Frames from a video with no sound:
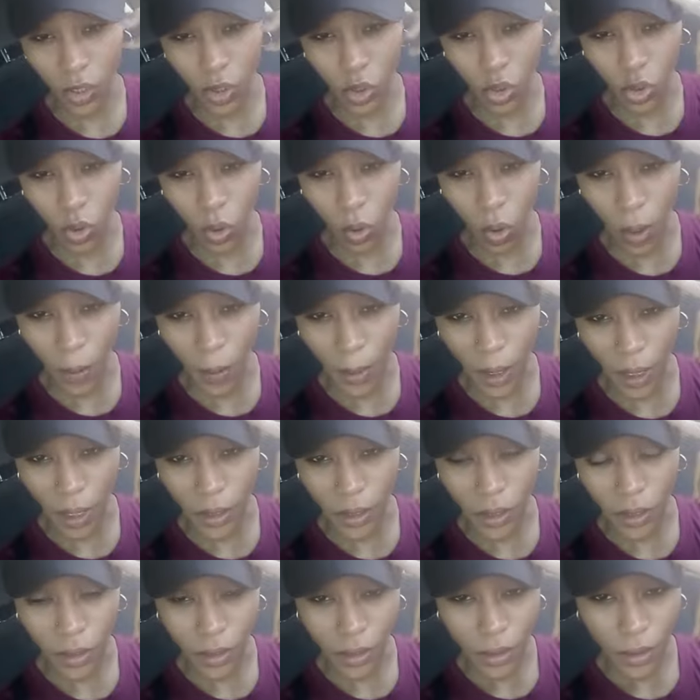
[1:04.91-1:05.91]
control our
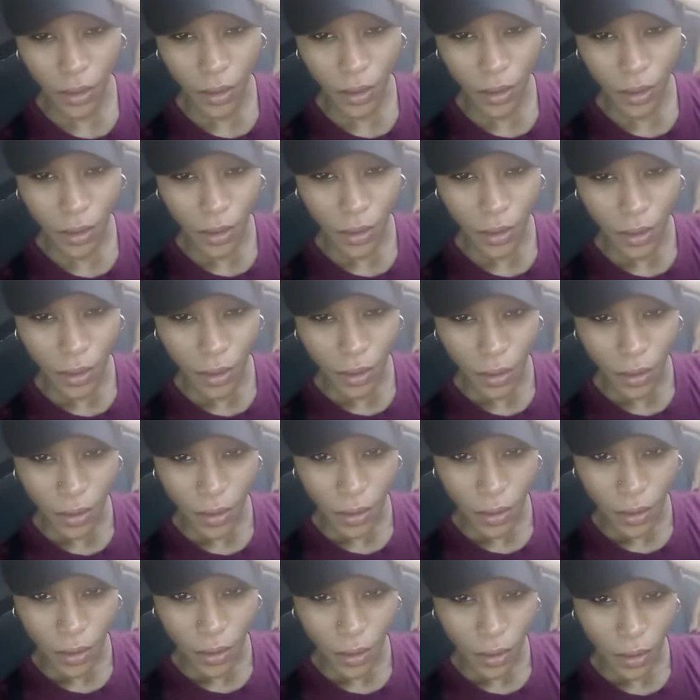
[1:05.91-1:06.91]
minds.
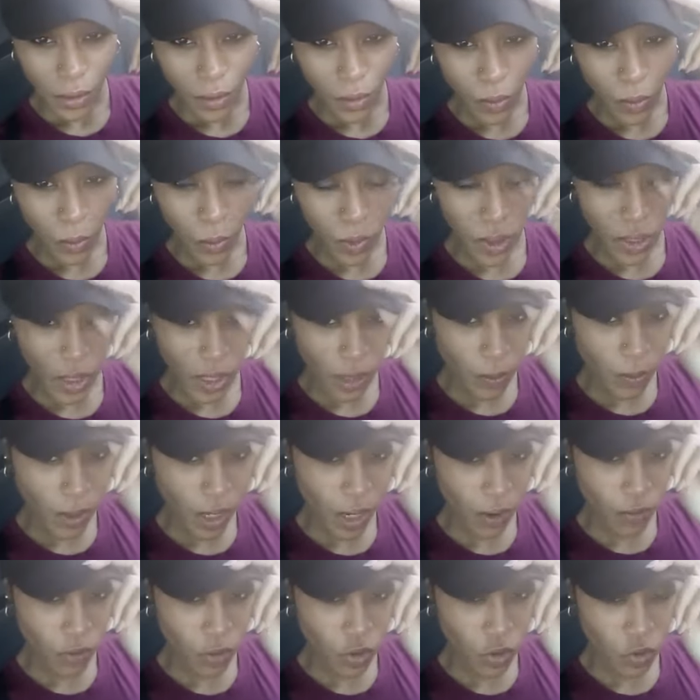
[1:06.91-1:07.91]
We think we
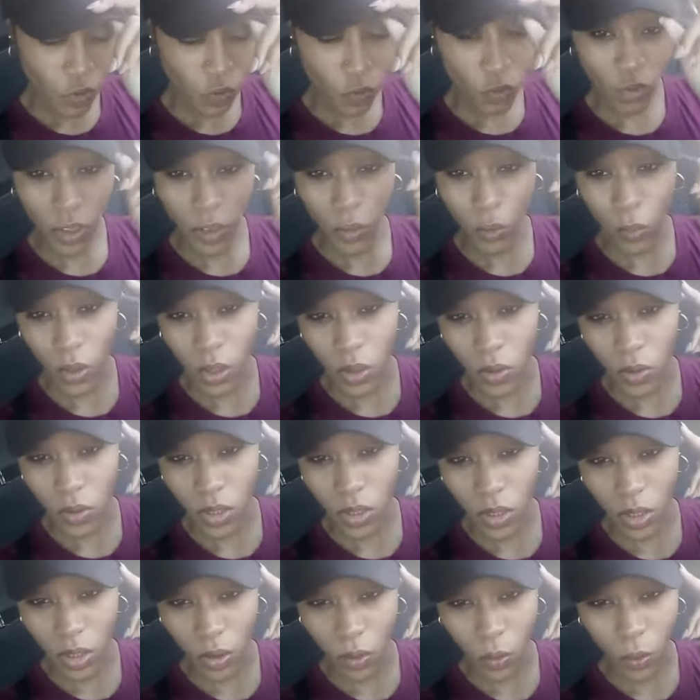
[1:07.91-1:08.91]
have free will
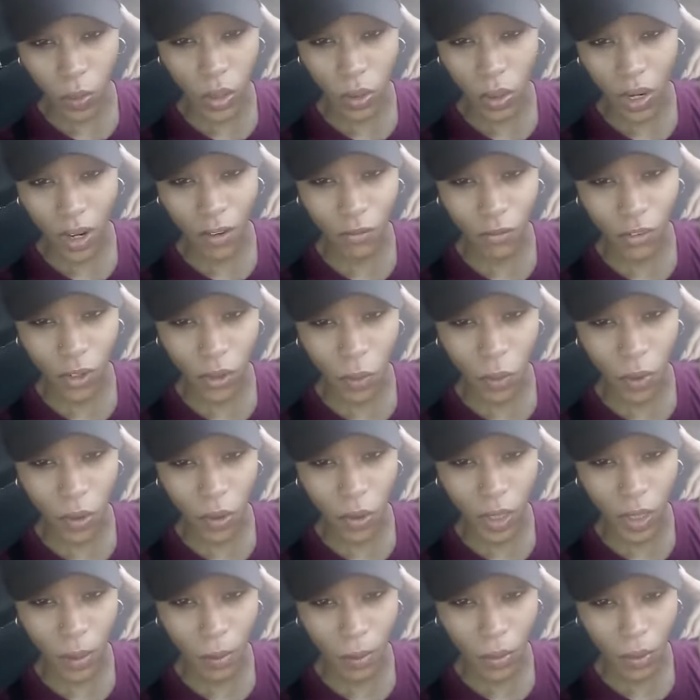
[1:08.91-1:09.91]
still. We don't have free will
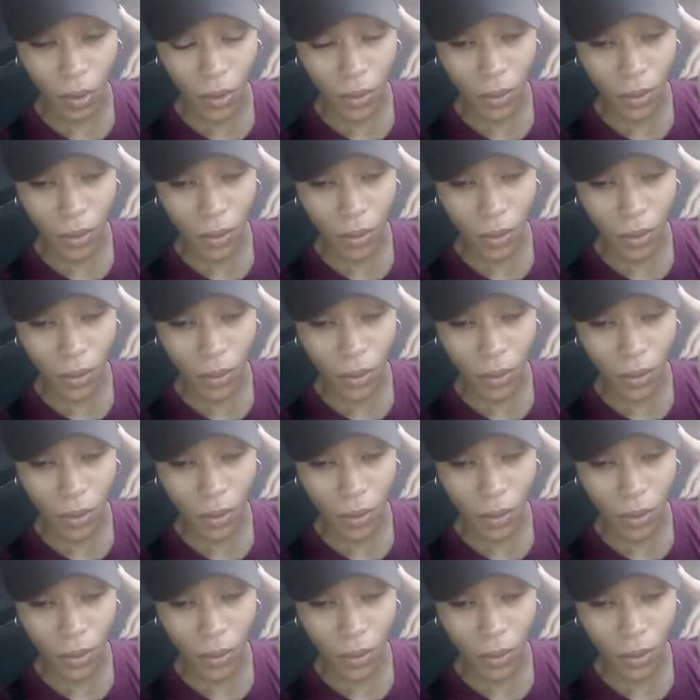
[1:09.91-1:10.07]
anymore.